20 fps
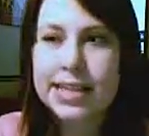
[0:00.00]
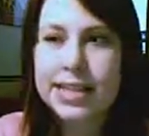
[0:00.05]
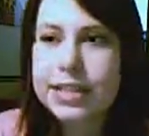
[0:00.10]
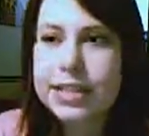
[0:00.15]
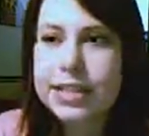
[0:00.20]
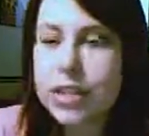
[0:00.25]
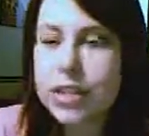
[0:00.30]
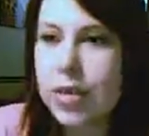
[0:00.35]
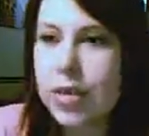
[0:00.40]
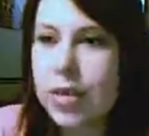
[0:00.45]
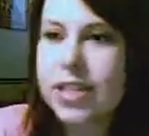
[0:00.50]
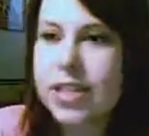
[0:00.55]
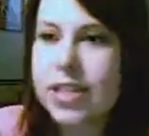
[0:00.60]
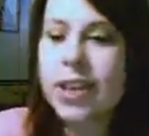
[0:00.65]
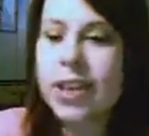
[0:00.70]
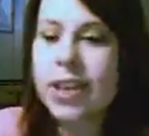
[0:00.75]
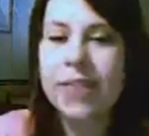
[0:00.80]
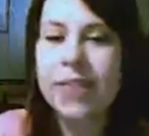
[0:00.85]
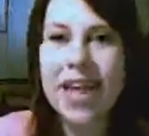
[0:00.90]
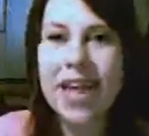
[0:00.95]
So you just
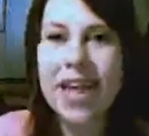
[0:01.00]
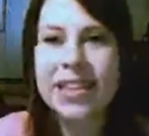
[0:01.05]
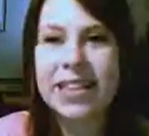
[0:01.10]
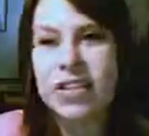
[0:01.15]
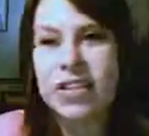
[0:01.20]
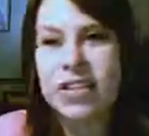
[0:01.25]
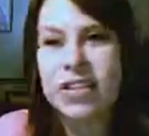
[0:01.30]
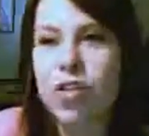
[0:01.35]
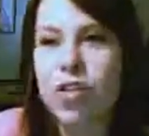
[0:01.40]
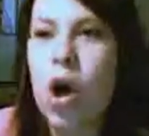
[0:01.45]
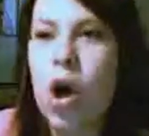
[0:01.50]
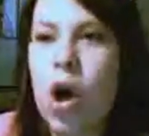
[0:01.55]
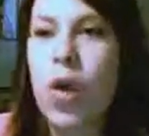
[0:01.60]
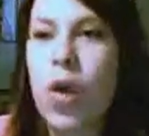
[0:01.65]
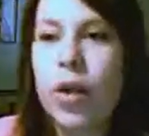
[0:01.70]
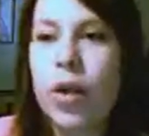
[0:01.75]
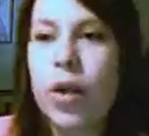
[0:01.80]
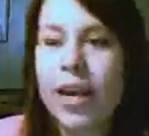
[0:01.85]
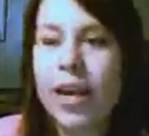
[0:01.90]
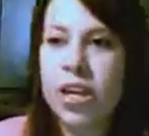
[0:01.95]
have to add this little code,
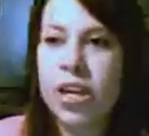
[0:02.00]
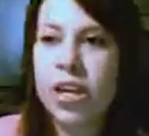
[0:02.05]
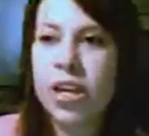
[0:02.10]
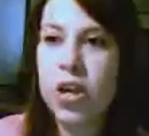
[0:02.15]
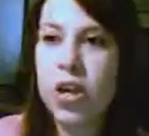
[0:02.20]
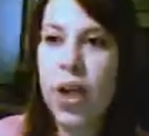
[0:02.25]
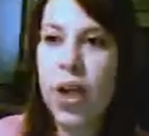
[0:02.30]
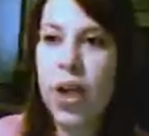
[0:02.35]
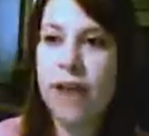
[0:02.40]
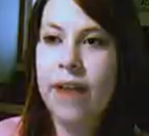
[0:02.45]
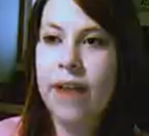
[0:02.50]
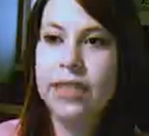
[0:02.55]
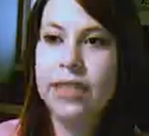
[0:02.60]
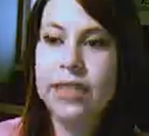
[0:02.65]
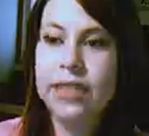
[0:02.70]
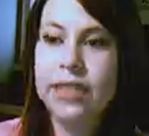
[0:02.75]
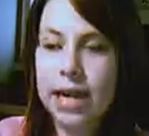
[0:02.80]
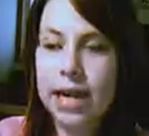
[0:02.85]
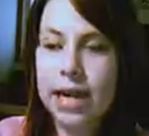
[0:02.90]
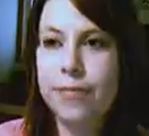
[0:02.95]
and you have to
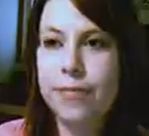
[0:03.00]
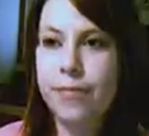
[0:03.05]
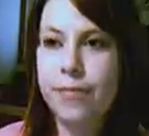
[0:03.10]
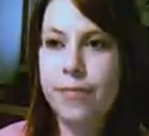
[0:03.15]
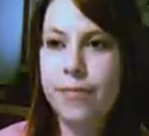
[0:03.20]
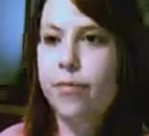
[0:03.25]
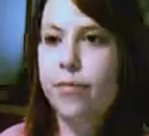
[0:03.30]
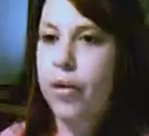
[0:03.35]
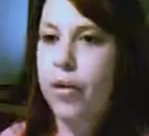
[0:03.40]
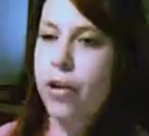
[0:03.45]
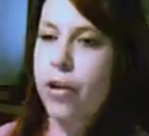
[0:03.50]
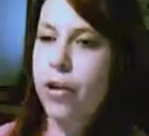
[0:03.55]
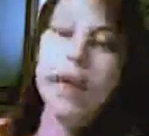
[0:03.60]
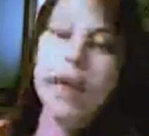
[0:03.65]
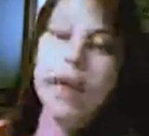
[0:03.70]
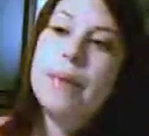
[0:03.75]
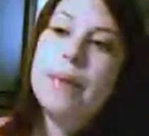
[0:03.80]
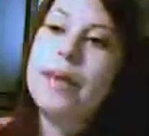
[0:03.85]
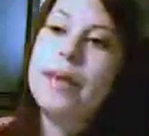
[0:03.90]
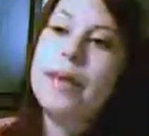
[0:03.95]
sign up for your
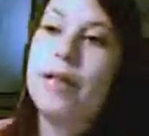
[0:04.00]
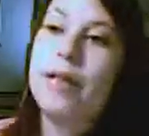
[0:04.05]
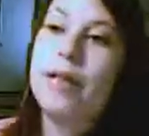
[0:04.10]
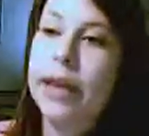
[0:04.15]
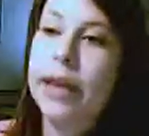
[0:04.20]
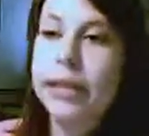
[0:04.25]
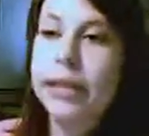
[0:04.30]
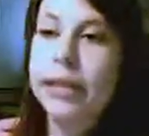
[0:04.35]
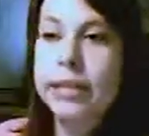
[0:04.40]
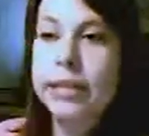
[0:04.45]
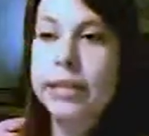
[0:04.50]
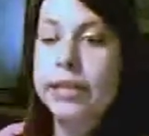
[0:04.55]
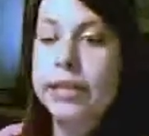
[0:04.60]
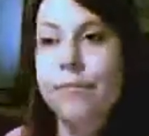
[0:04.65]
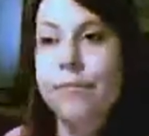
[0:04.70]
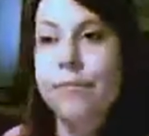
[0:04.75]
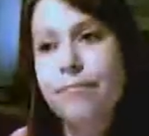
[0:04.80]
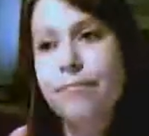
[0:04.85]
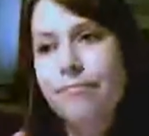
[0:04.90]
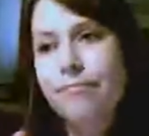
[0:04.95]
email
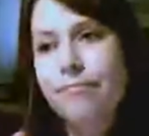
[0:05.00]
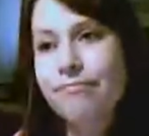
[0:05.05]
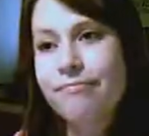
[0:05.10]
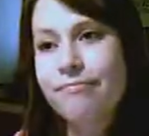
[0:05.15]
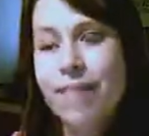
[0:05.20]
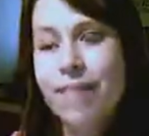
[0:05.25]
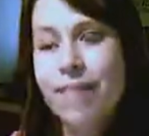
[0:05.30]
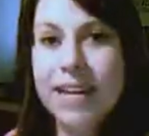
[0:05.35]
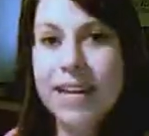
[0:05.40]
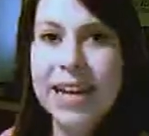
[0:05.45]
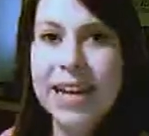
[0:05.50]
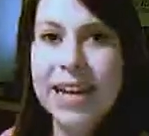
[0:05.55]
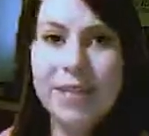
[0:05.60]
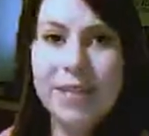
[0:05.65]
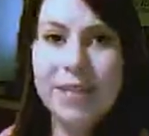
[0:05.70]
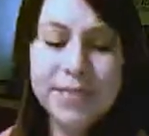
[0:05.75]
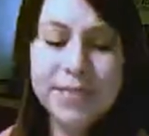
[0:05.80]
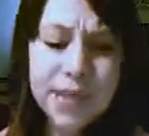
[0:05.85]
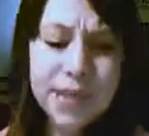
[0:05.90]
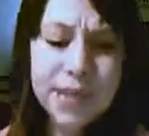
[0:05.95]
and make an account.
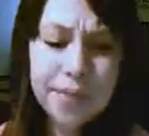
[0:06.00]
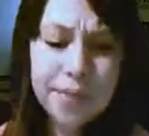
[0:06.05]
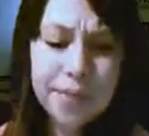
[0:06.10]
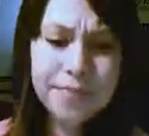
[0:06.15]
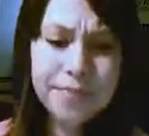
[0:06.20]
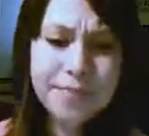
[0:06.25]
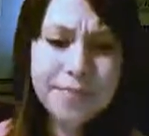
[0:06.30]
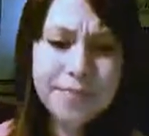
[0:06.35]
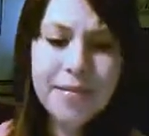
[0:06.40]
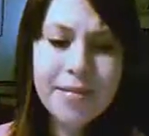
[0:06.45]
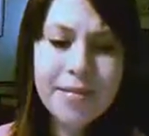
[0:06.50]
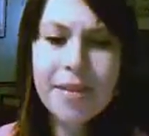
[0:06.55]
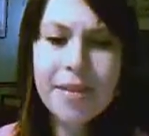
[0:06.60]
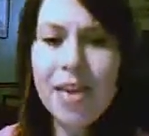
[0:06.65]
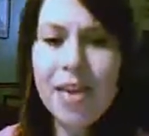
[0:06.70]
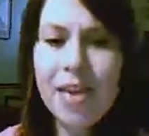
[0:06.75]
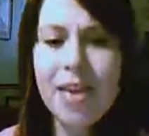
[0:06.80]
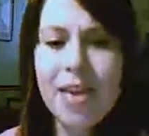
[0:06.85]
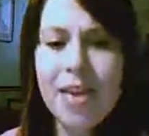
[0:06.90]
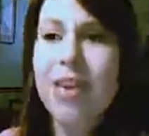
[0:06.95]
So,
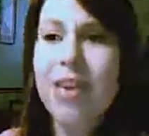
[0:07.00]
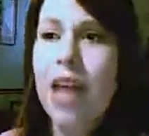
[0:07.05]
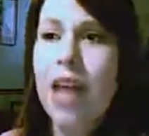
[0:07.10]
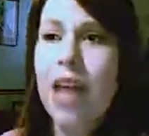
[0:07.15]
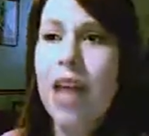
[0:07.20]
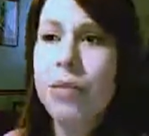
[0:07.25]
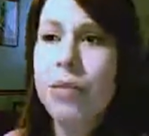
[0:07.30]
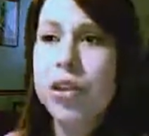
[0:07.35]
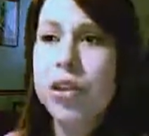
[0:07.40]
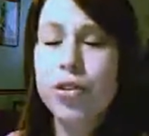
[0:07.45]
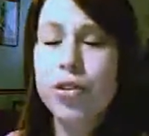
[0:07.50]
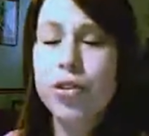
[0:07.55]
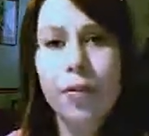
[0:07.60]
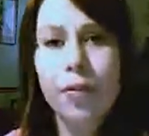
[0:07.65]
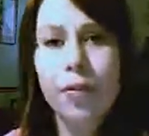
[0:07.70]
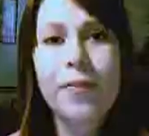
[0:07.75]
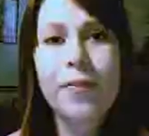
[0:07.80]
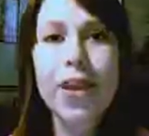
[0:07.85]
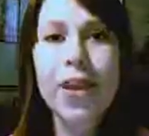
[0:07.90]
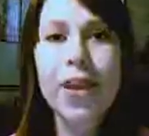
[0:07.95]
that was a short
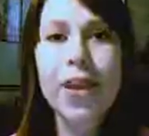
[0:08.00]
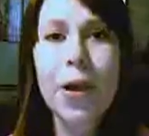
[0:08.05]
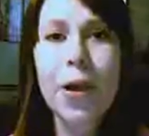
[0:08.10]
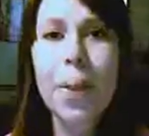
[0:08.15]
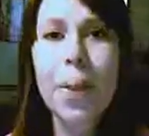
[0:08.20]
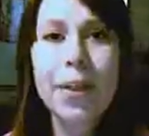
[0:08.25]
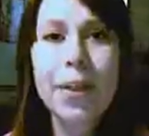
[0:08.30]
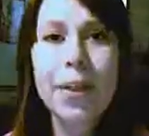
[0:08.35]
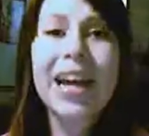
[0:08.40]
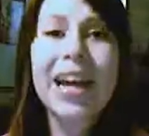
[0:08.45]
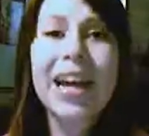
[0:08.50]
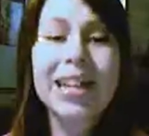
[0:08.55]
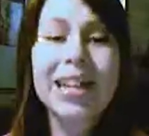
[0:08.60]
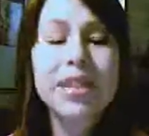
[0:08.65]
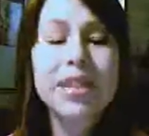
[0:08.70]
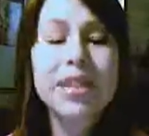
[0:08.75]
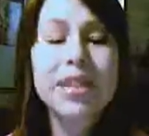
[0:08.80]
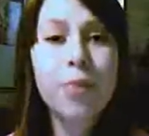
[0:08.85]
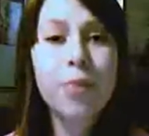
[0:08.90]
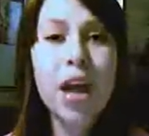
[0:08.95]
video, but that is the
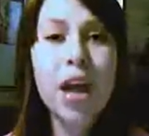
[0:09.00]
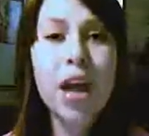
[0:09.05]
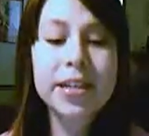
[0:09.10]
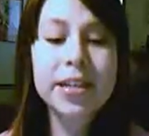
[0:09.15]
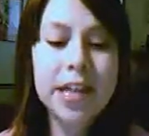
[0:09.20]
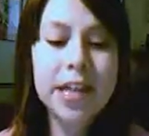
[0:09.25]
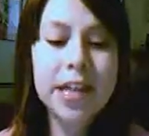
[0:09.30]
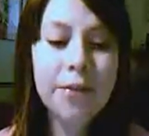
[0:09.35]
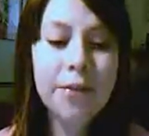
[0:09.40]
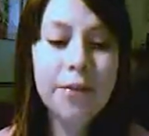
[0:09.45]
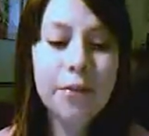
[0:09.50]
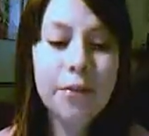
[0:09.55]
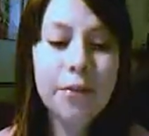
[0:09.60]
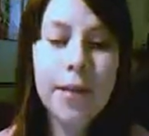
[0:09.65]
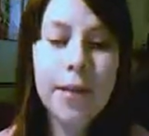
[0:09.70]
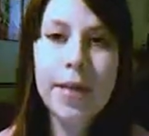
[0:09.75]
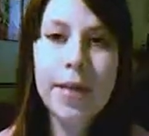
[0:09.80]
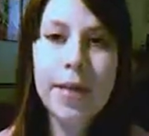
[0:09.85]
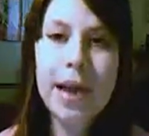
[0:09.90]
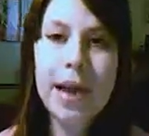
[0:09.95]
products that I regret
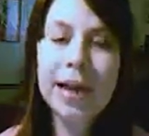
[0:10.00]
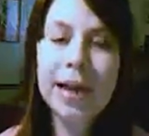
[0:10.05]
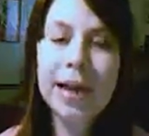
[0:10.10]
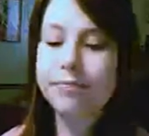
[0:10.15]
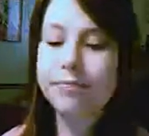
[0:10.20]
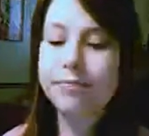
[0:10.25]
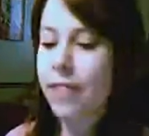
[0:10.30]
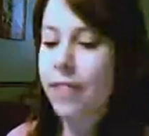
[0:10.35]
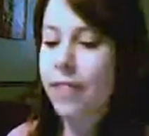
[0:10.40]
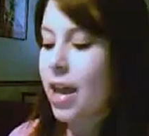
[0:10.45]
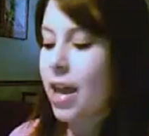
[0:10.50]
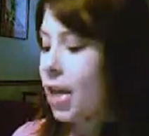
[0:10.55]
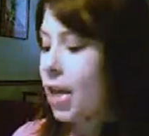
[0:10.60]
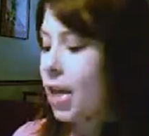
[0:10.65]
buying. I